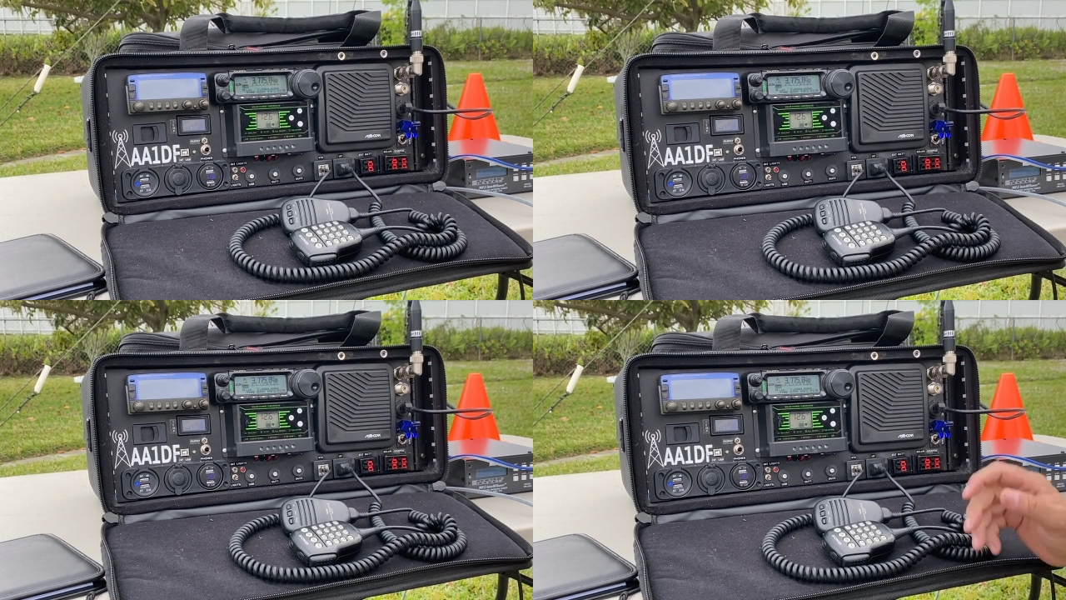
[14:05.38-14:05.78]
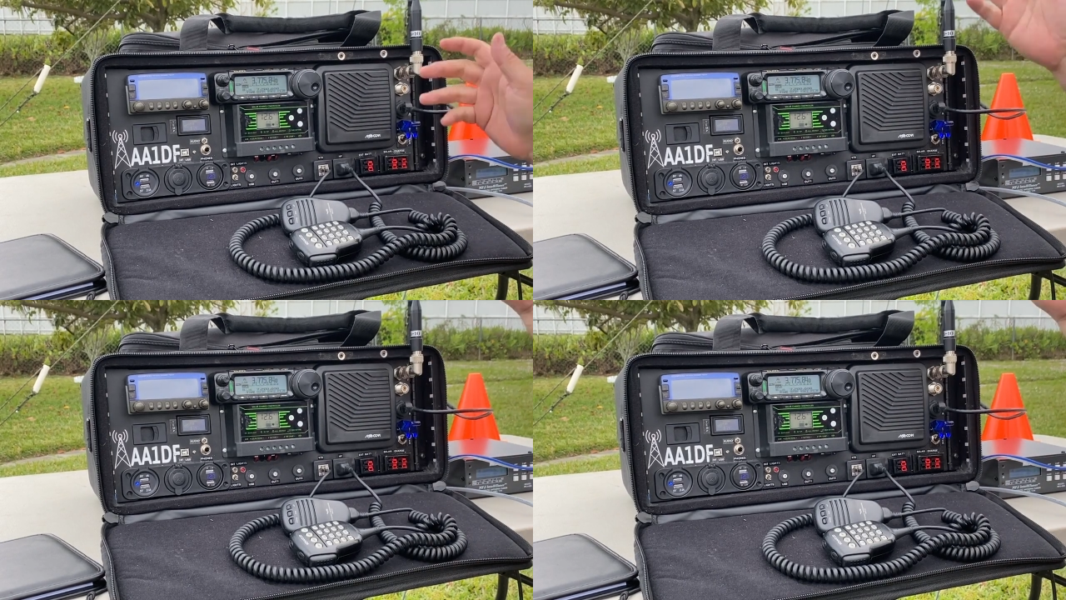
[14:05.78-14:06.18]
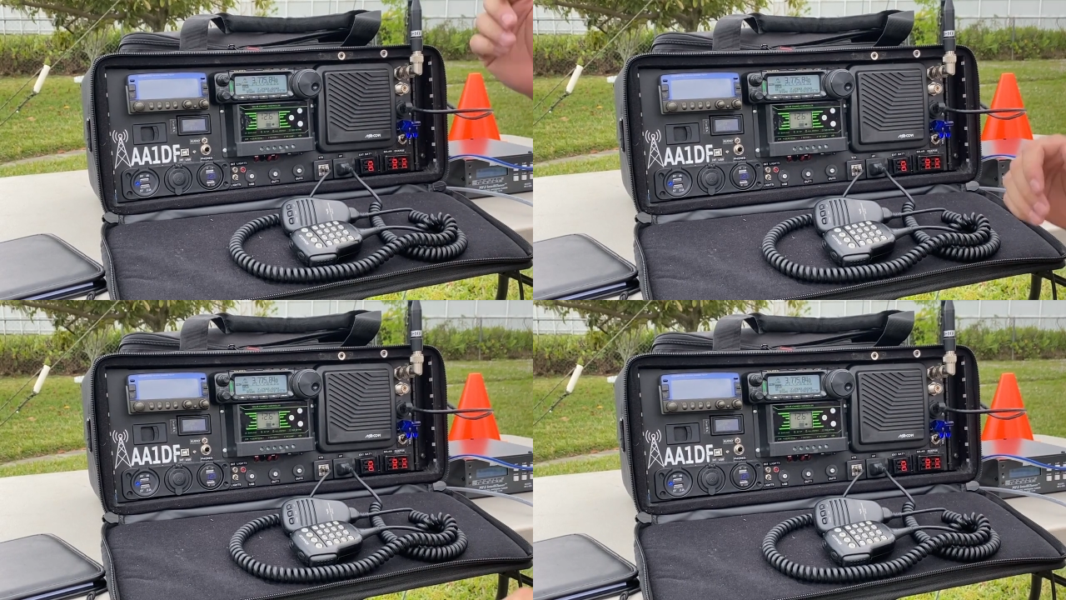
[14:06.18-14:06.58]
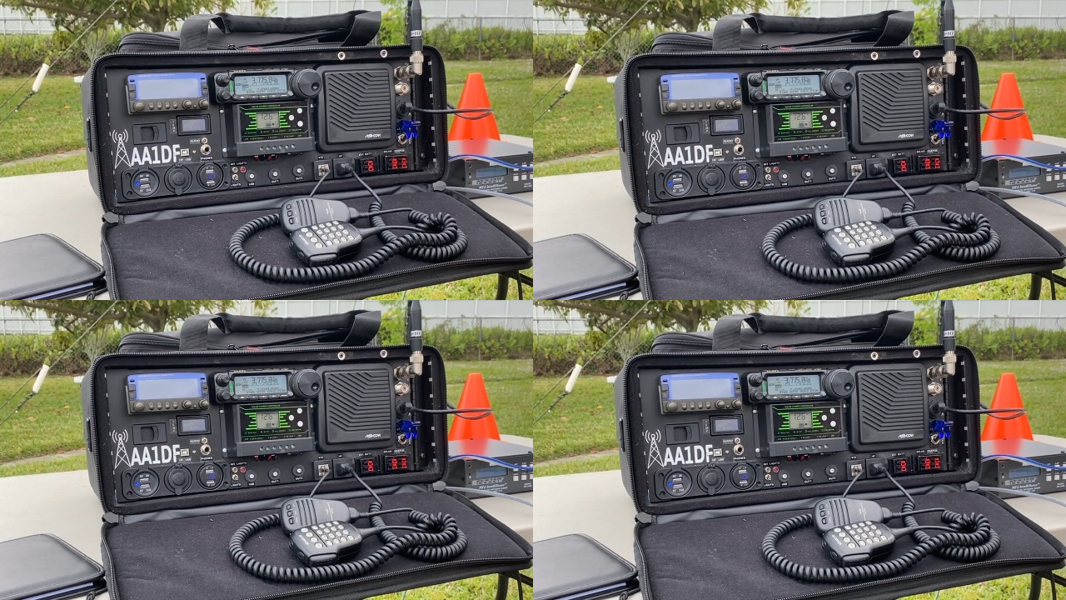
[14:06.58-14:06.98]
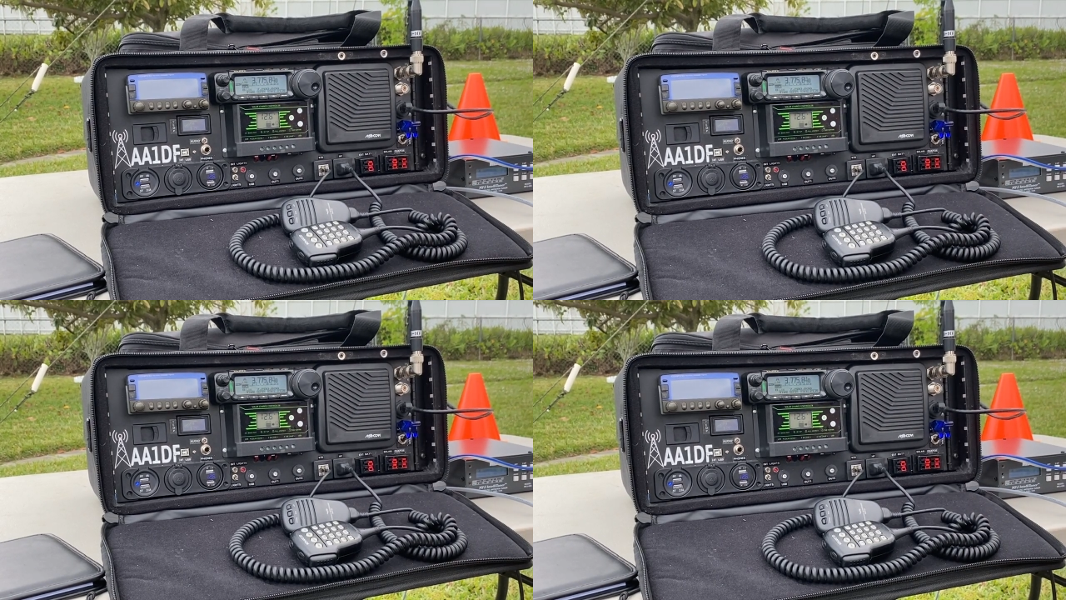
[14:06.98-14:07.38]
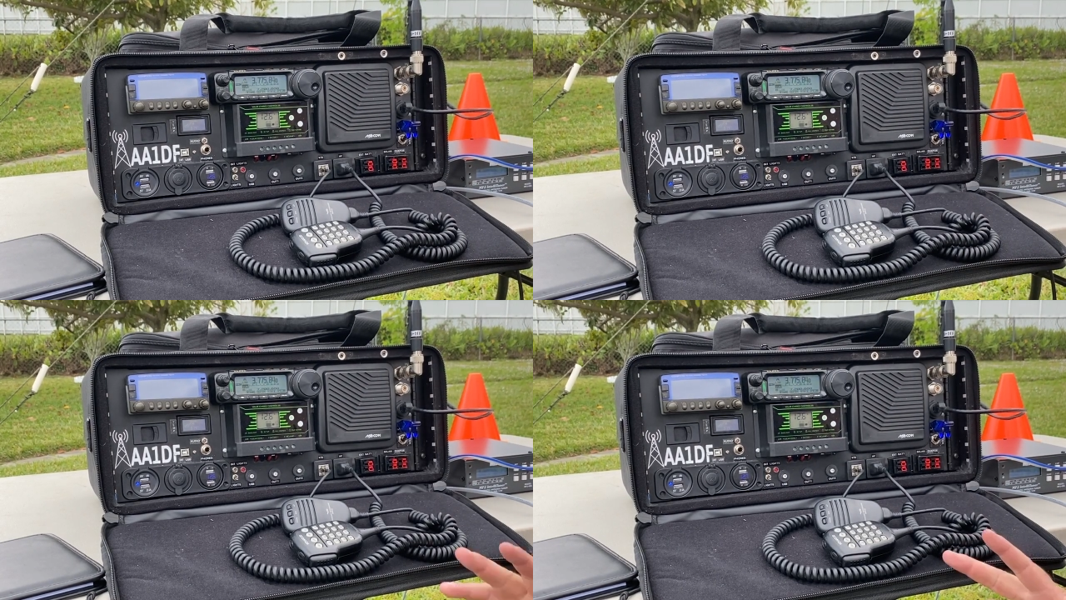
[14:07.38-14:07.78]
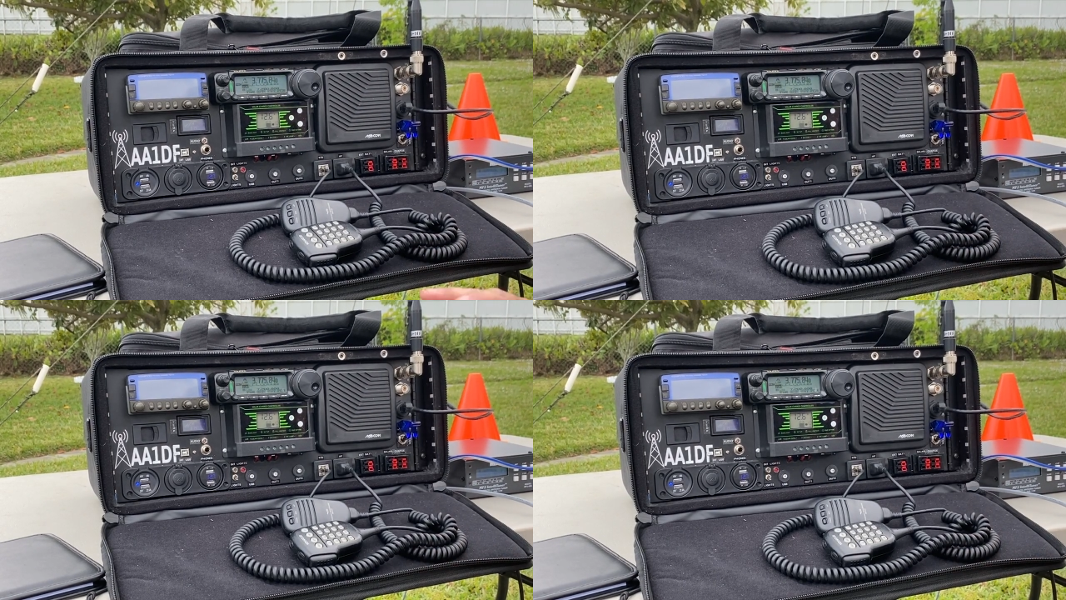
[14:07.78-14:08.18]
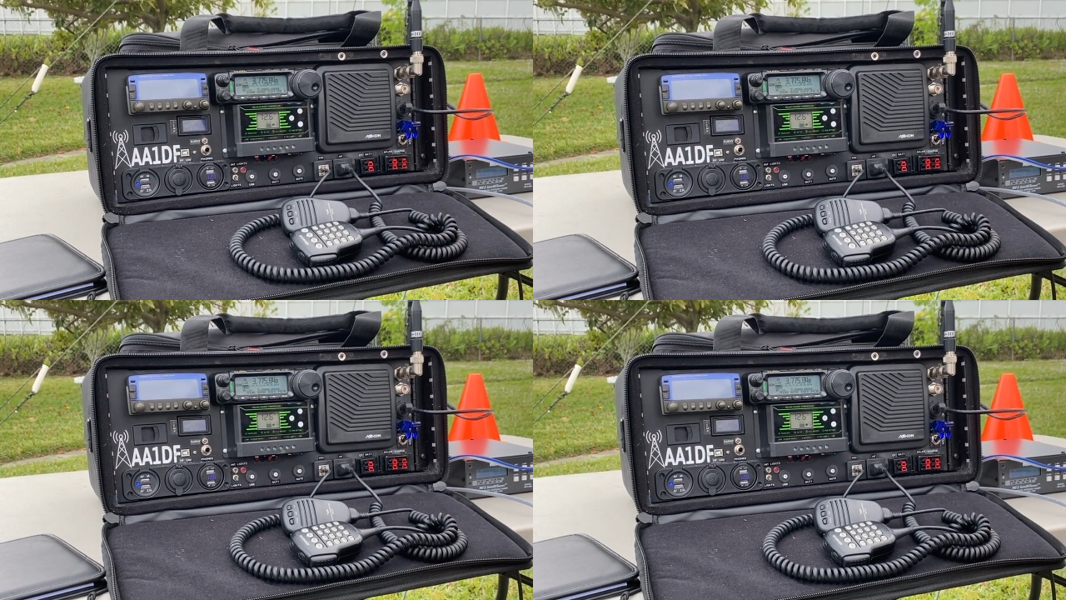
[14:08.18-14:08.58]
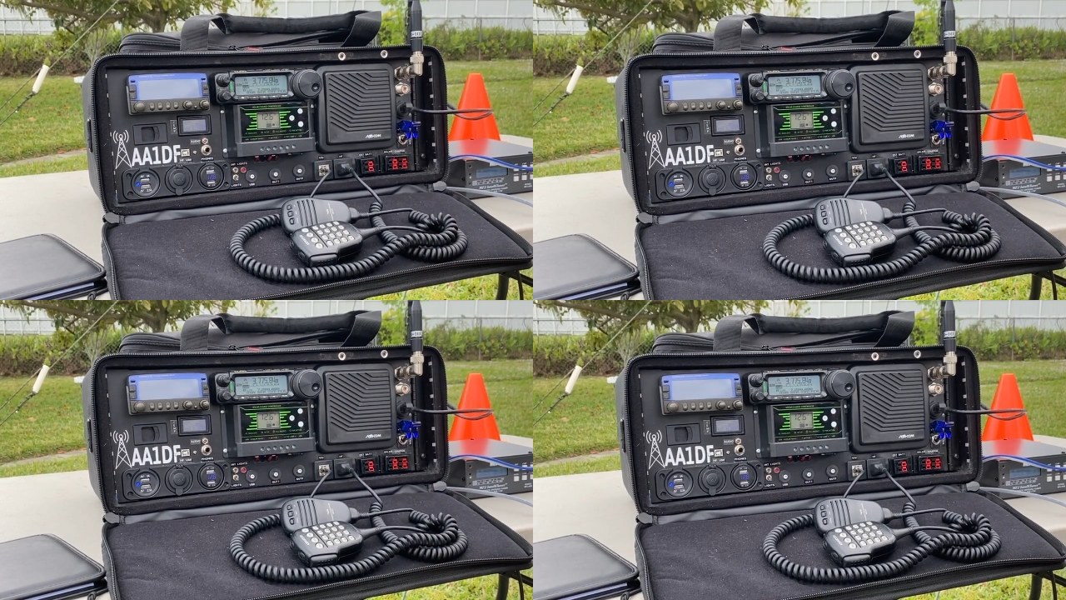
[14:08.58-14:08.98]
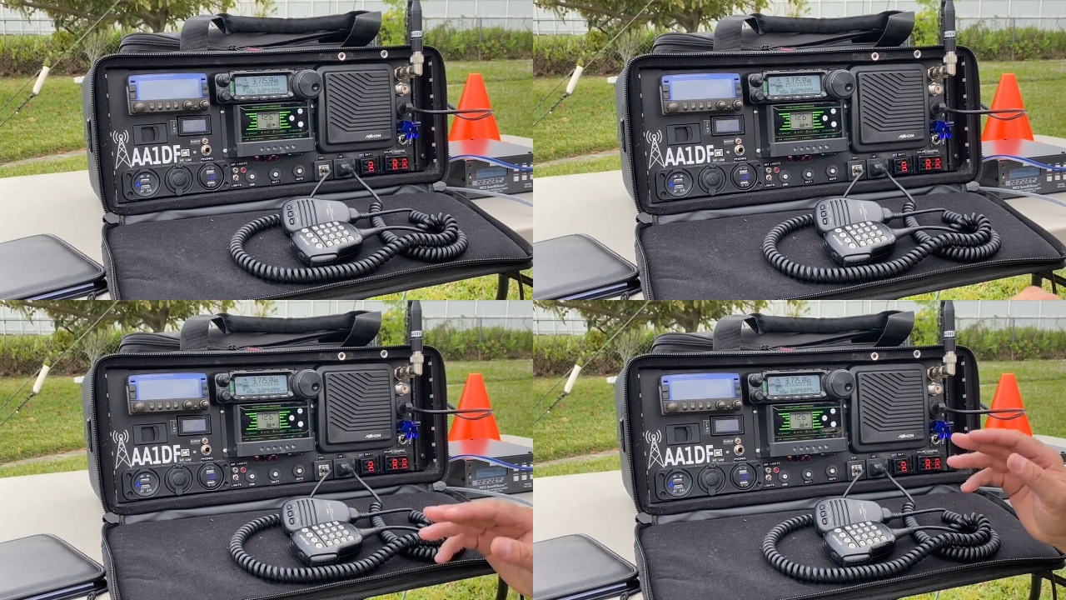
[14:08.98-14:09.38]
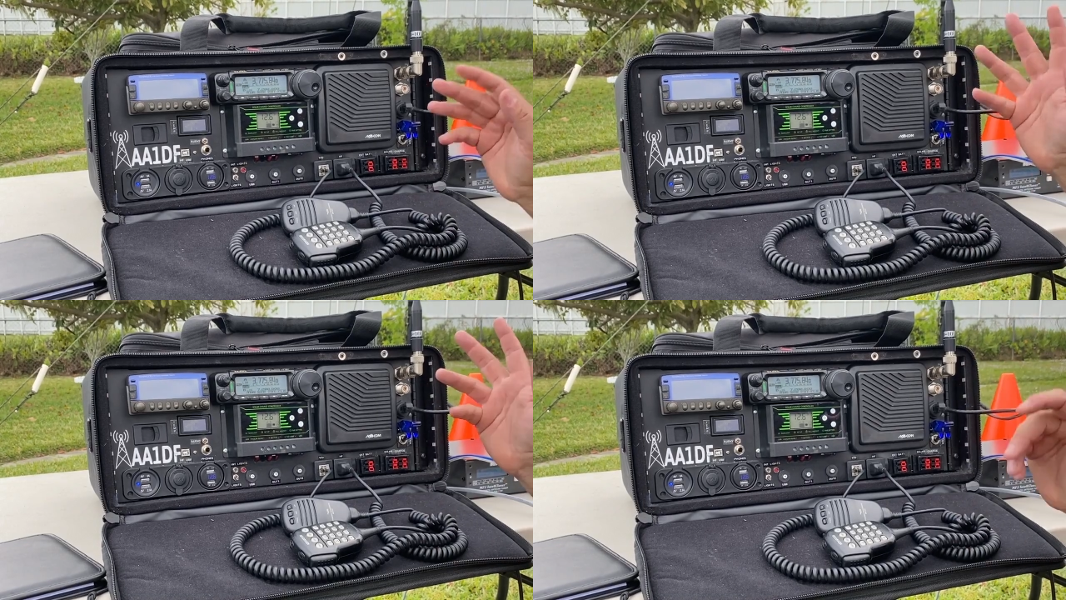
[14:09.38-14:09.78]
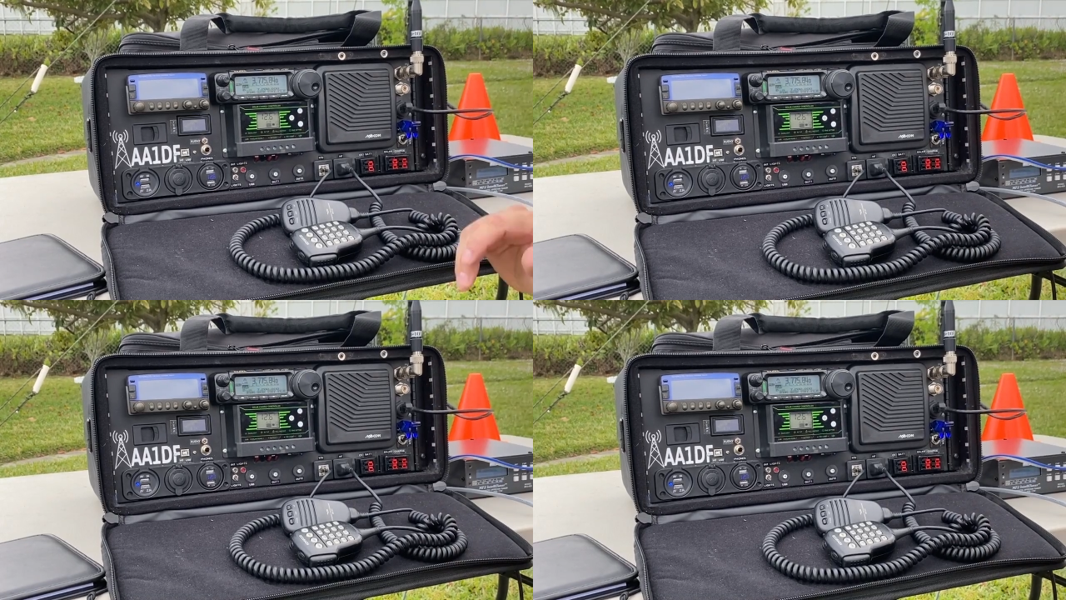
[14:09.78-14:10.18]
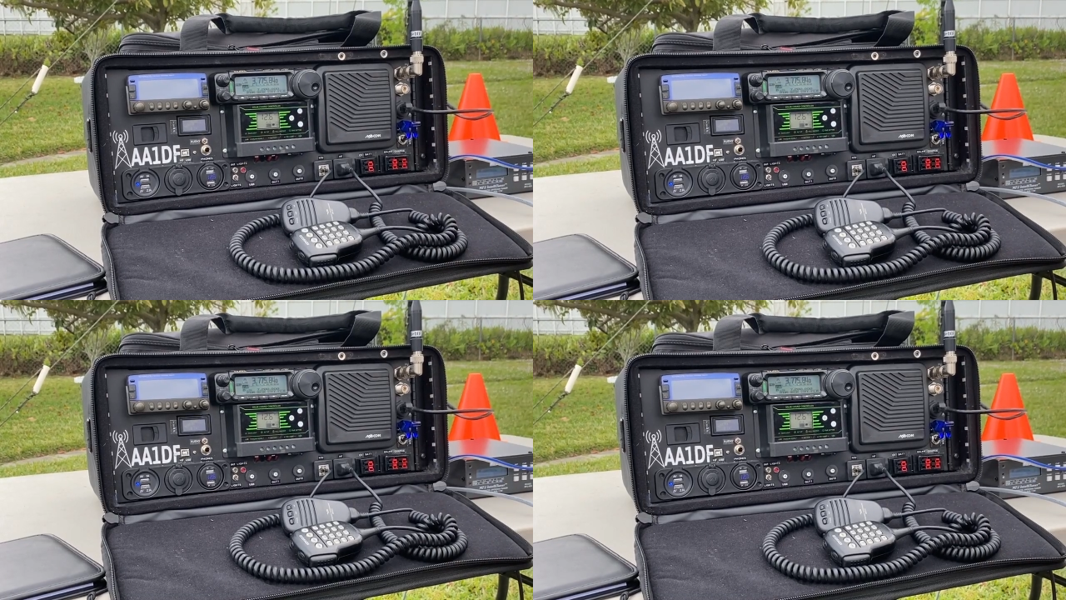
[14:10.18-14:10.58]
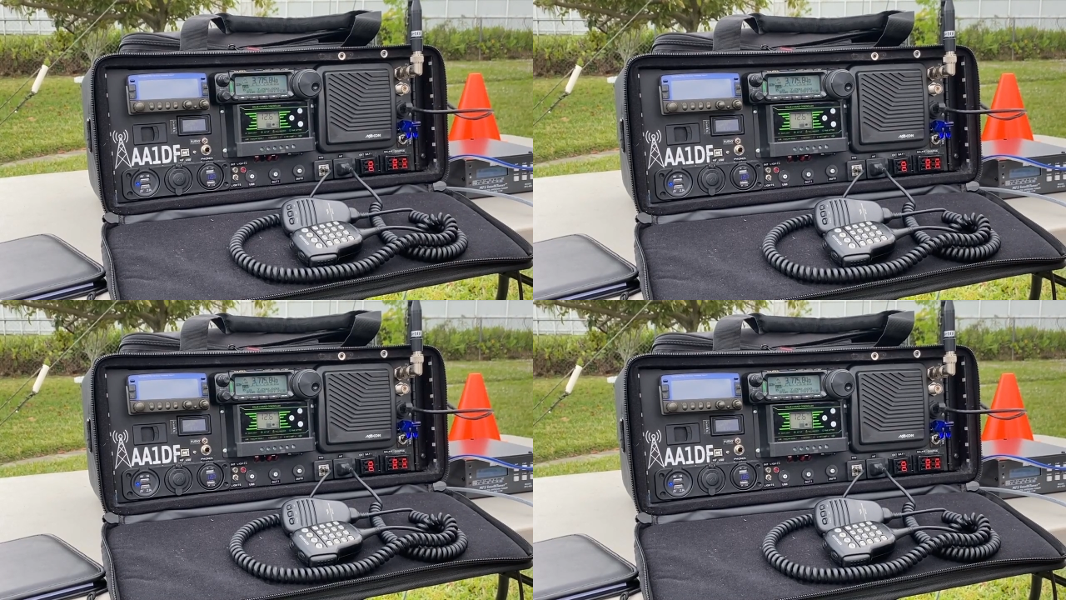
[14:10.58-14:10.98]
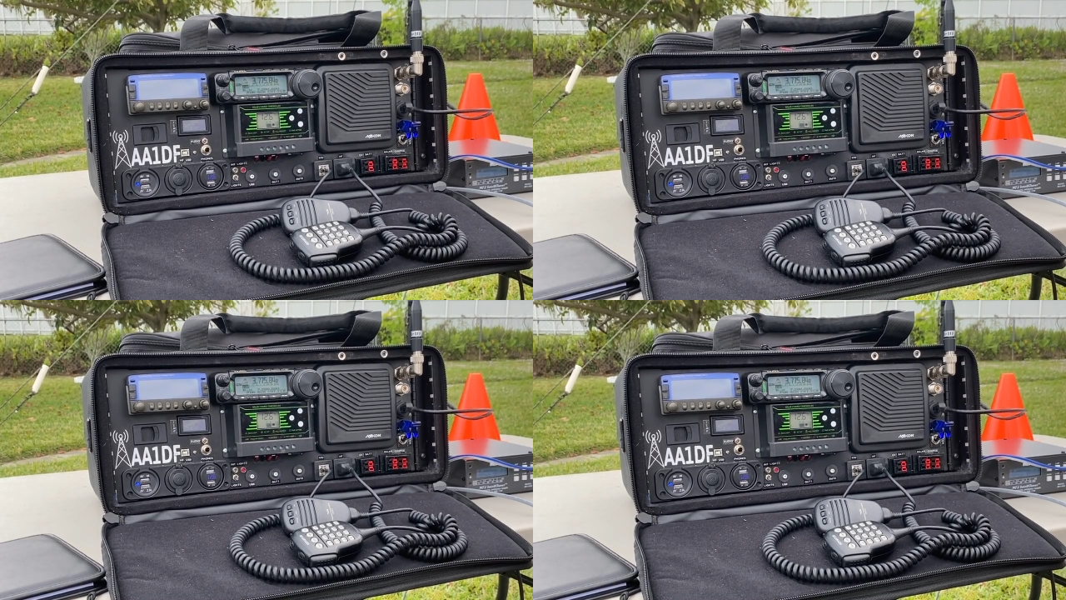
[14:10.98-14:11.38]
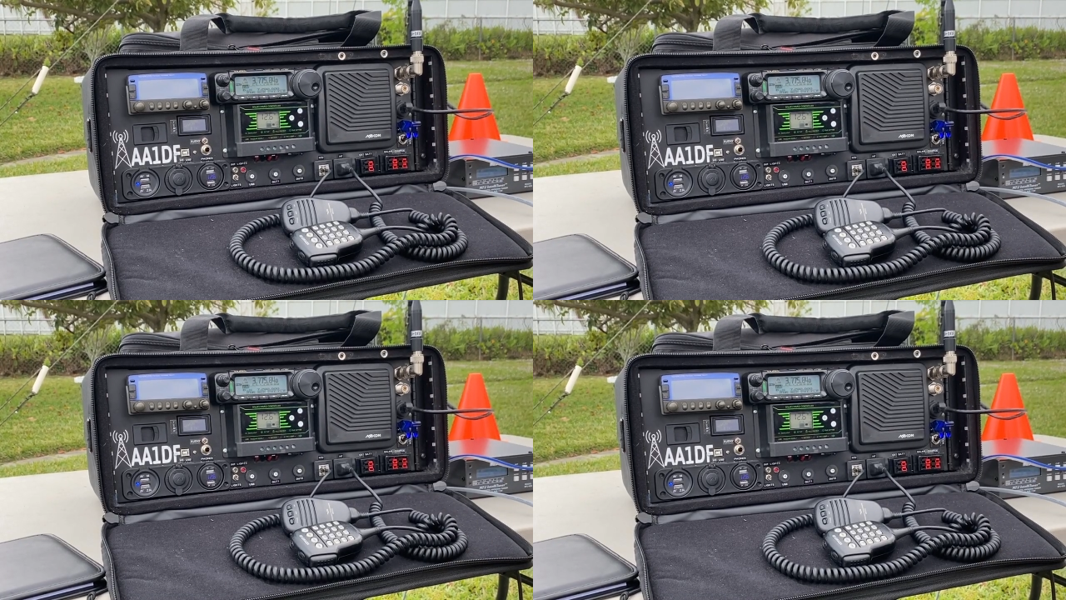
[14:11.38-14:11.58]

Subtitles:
[unreadable: no face in view]